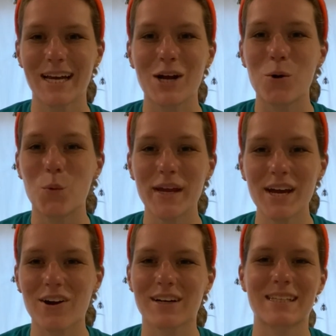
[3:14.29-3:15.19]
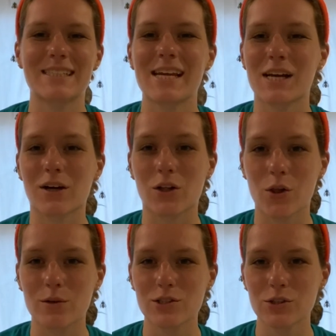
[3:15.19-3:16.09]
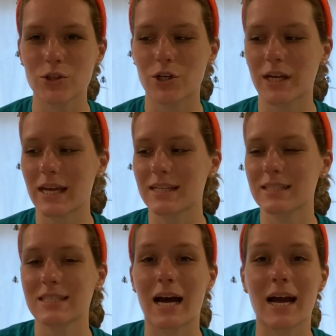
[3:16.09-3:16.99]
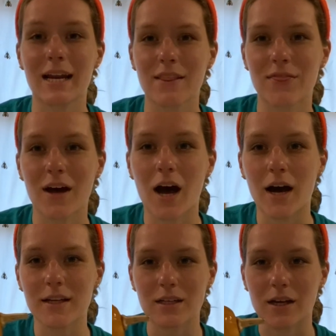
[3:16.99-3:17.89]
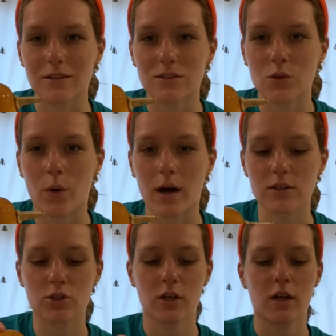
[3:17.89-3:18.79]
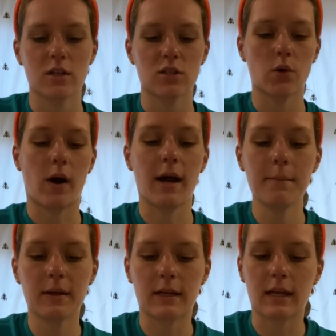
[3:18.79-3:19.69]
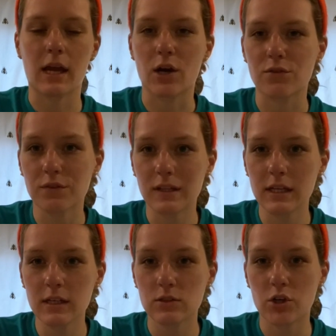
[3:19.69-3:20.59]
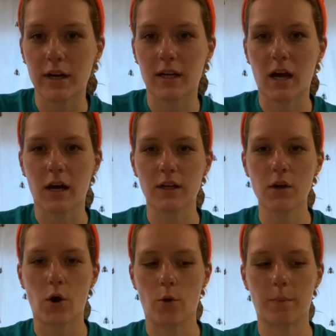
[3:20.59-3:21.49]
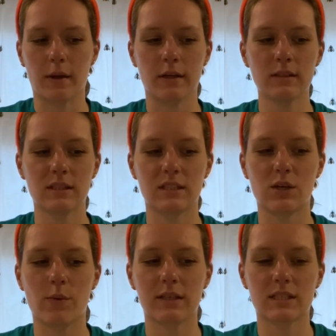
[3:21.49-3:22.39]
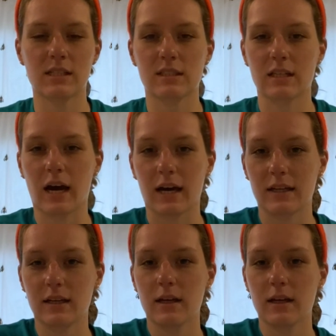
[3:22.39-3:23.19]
We are going to take a closer look inside the honey nut squash. So I'm going to carefully try to cut it open to see what's inside.